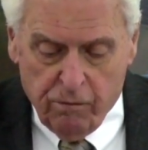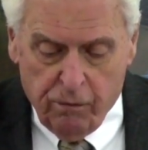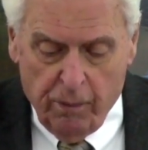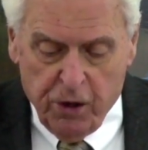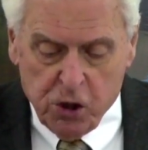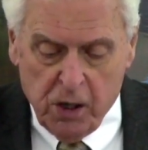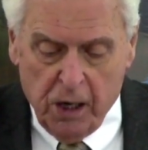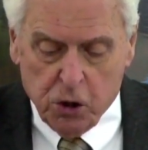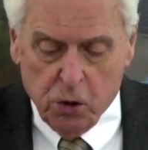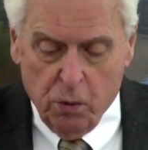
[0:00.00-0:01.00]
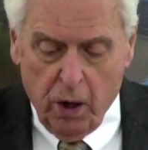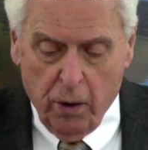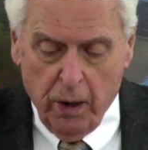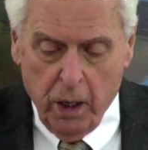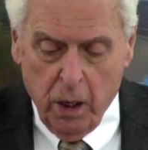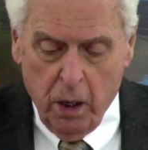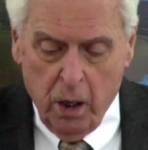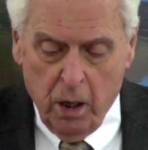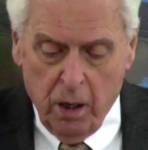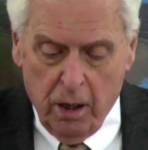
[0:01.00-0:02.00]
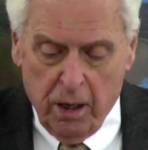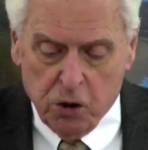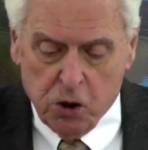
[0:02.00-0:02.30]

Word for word: from the sanctuary and